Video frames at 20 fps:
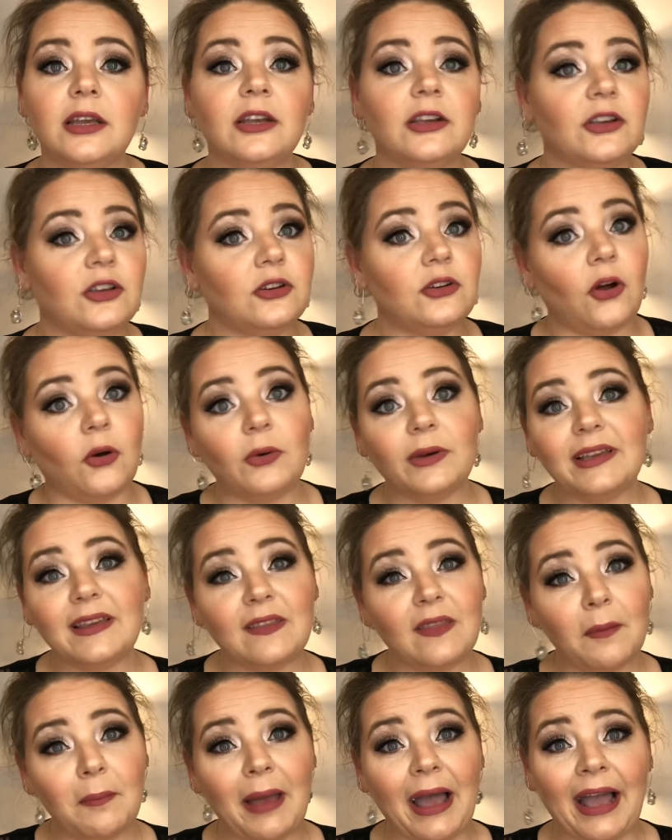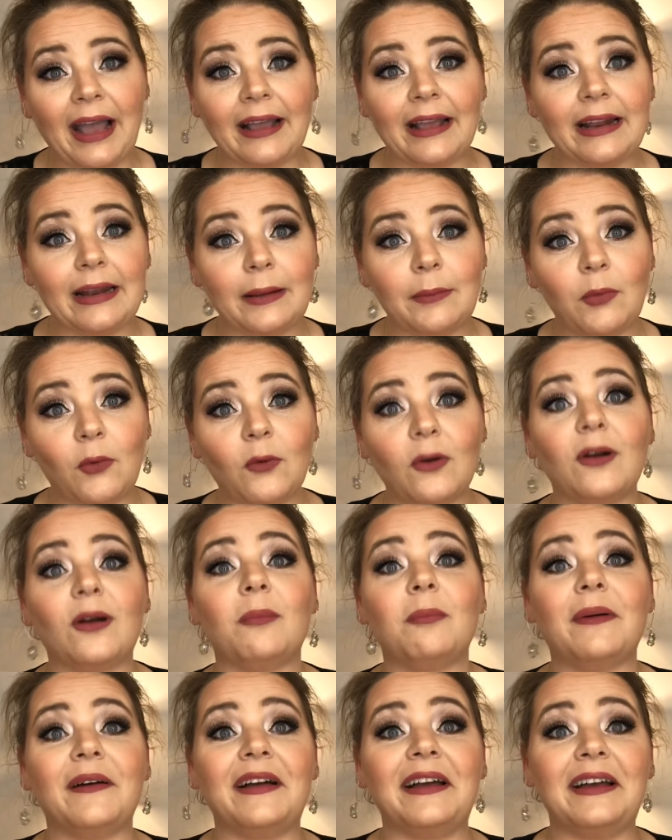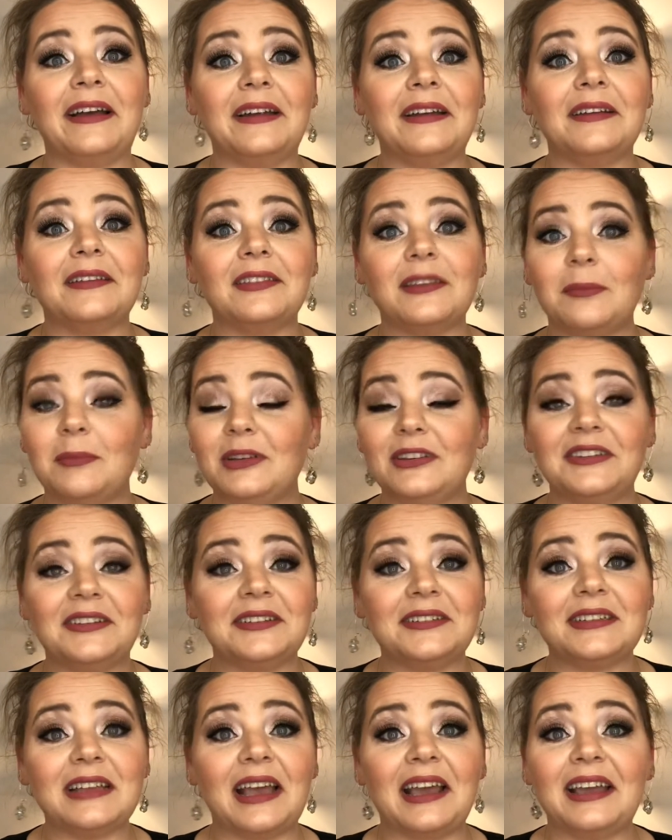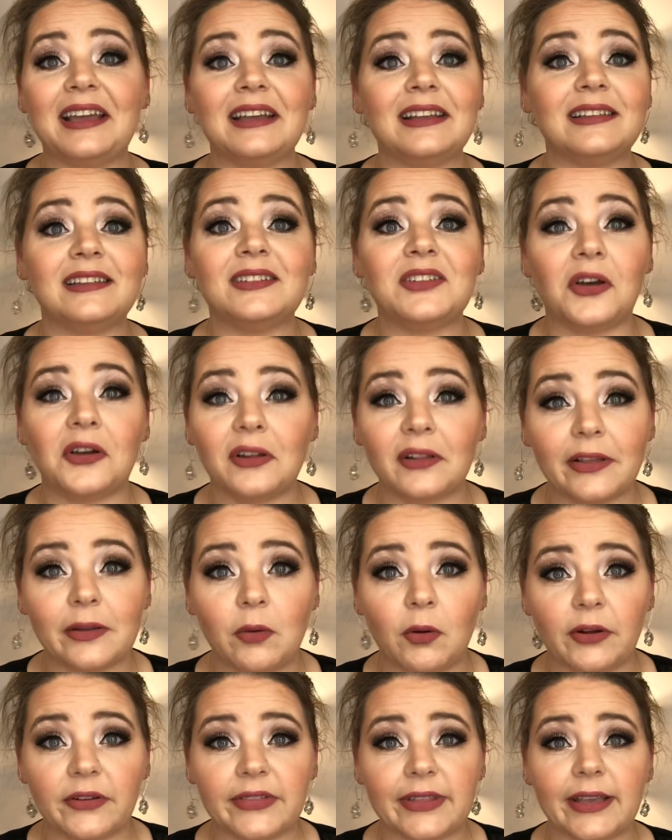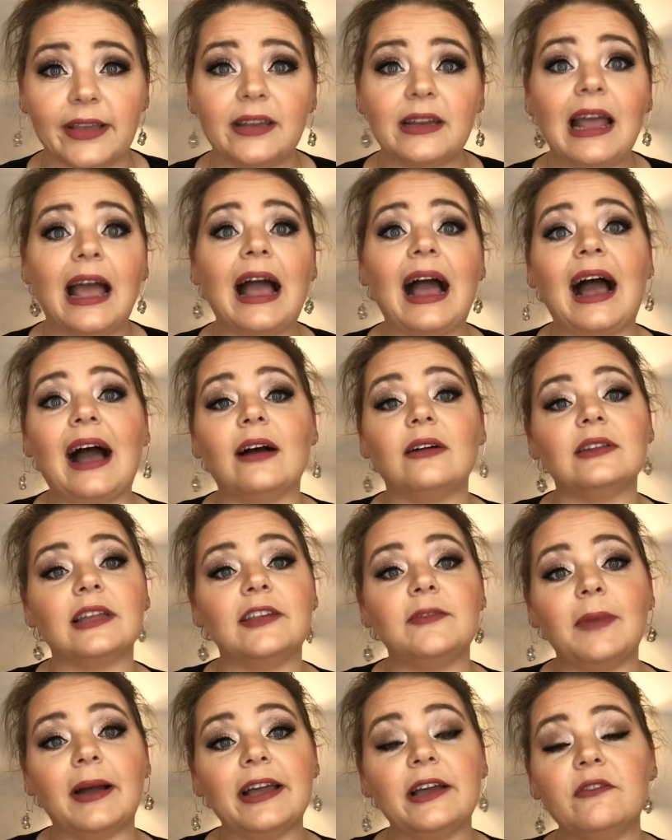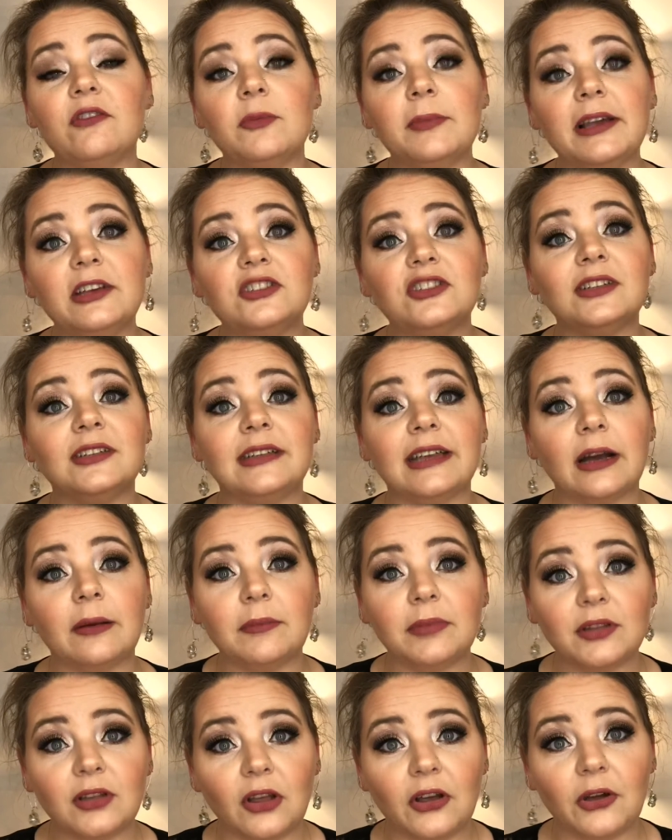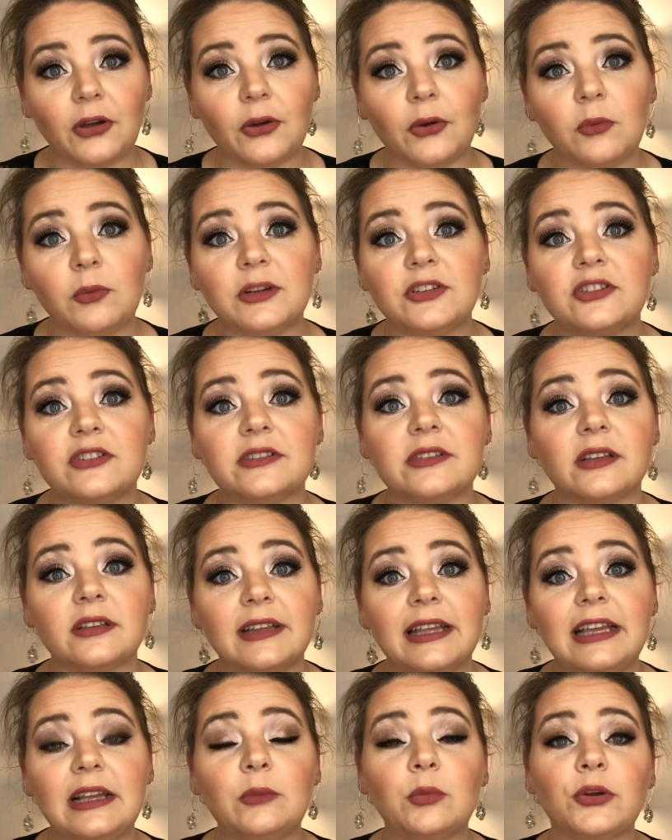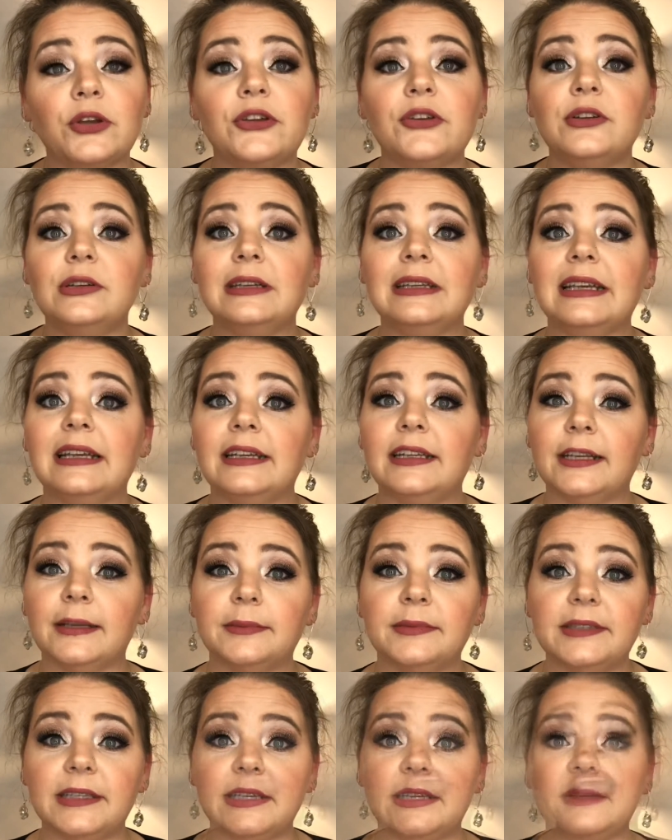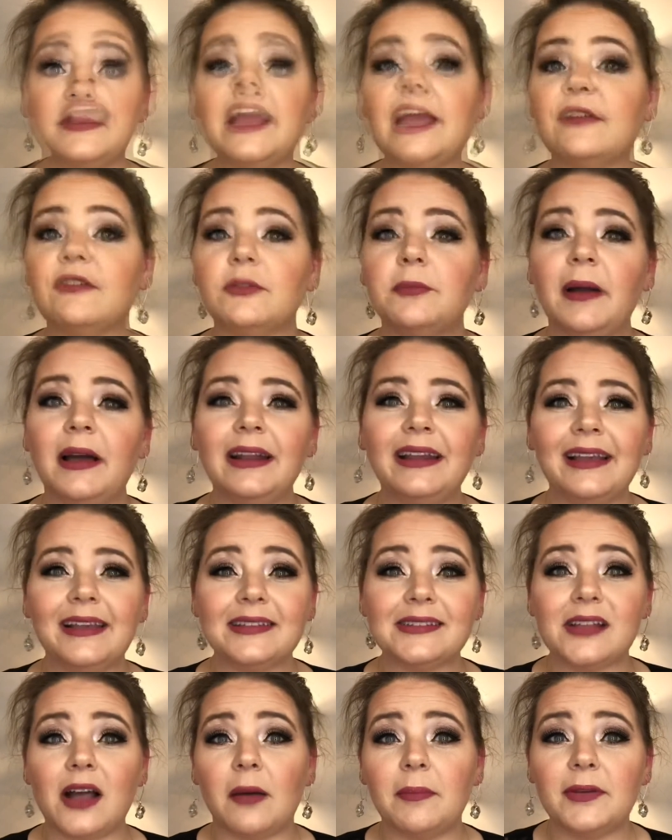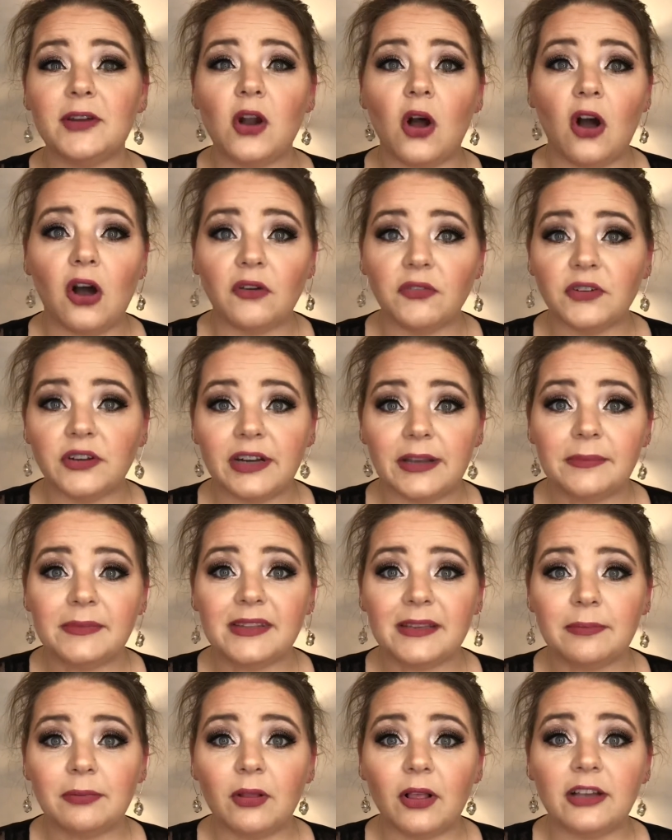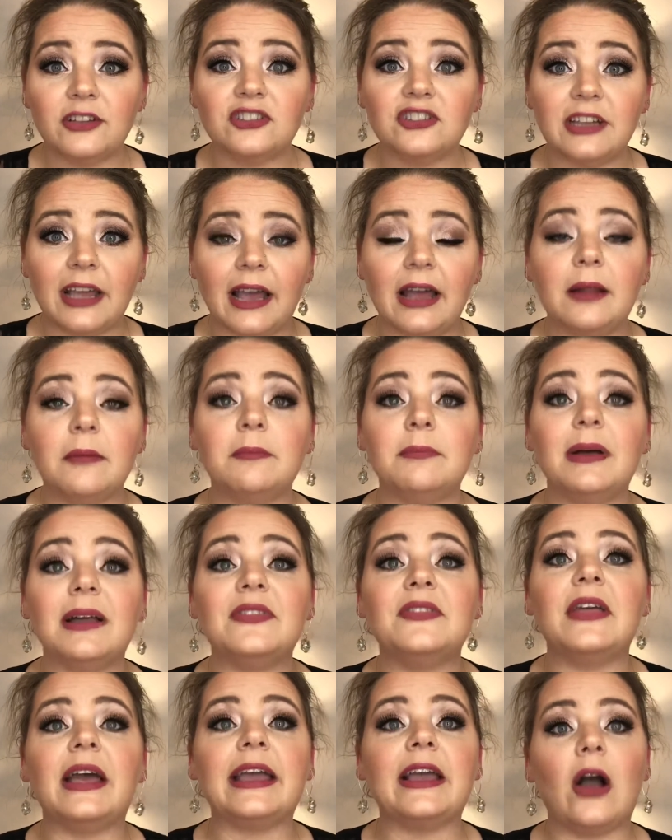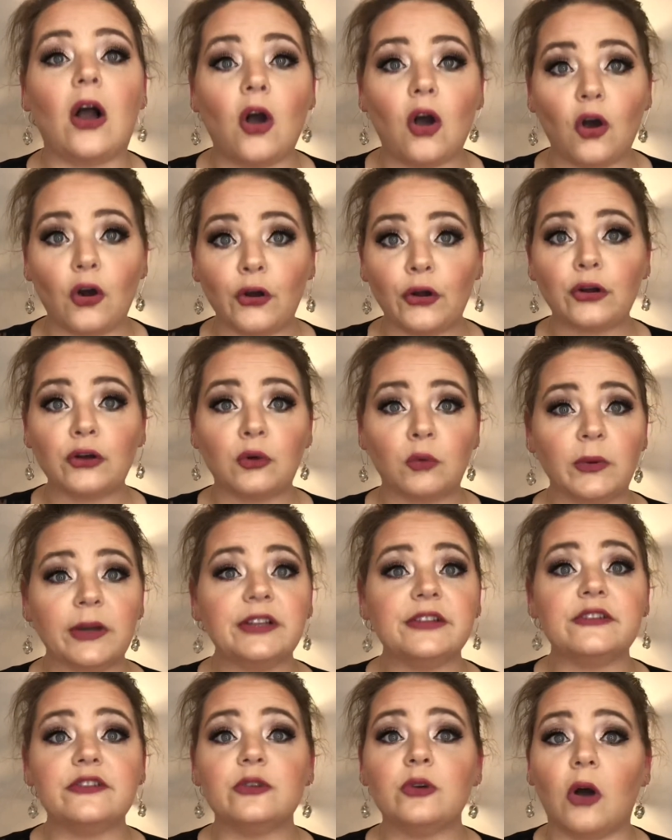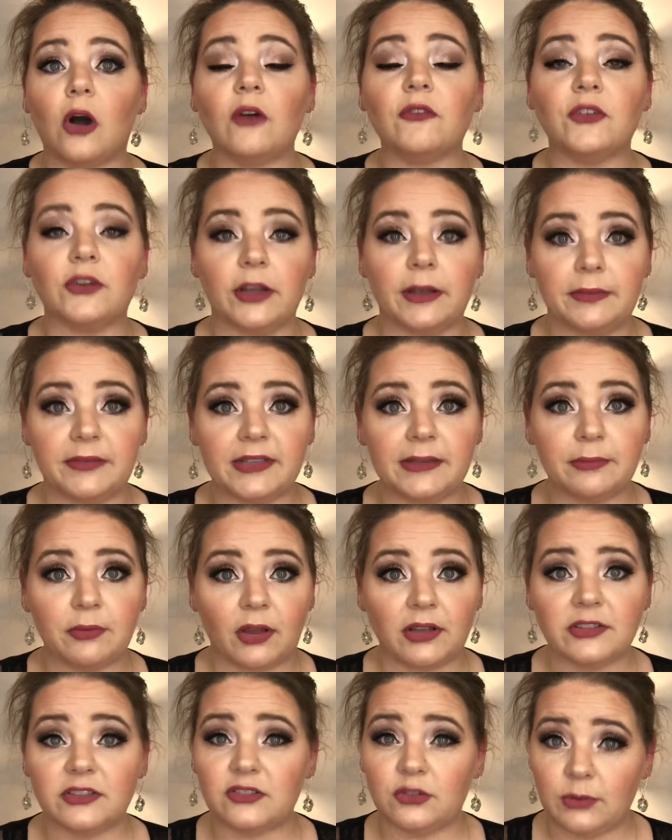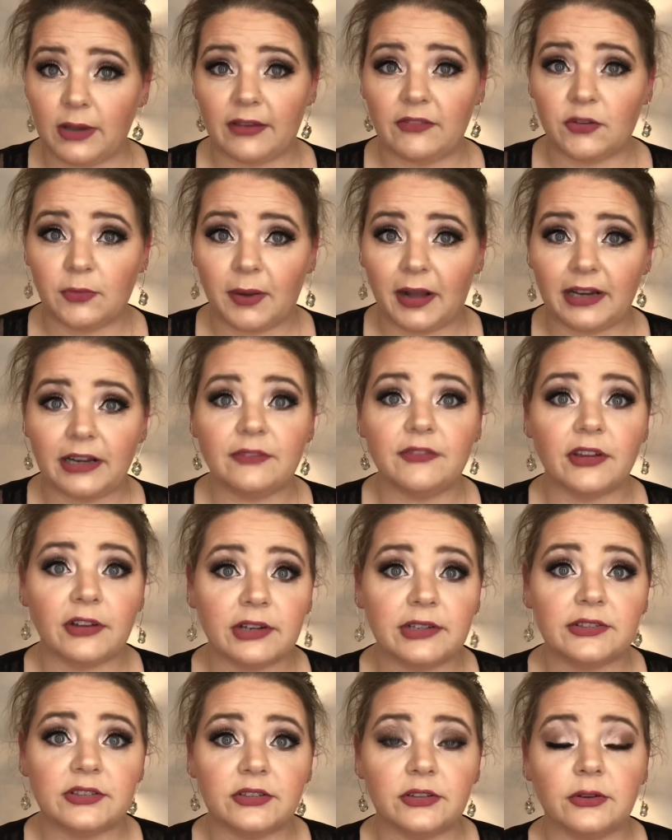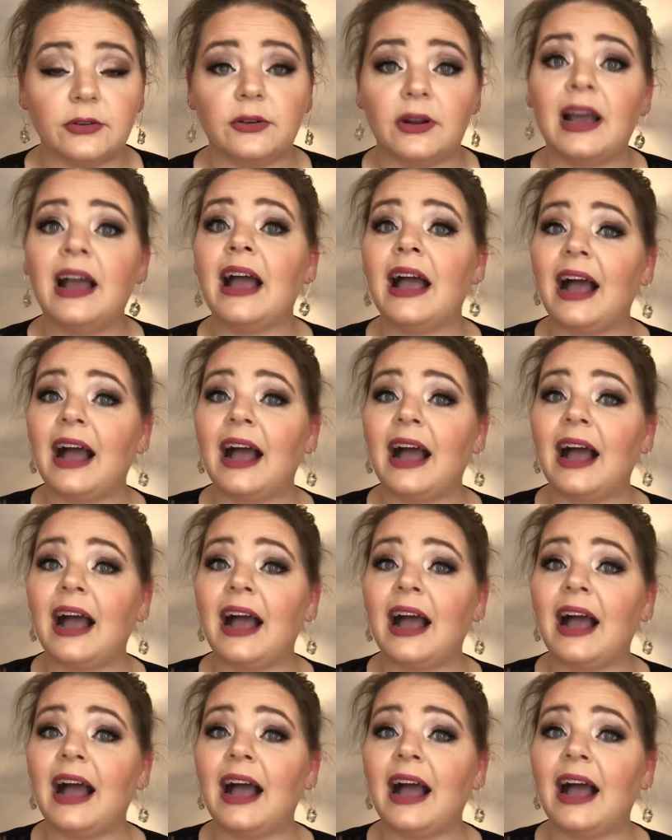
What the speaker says: You don't get the bag anymore, but let me just say it's totally worth it. I'll leave my information down below, which is the link where you can get Ipsy. Everybody has not been offered Ipsy Plus yet, but they are going to offer Ipsy Plus to everybody very soon.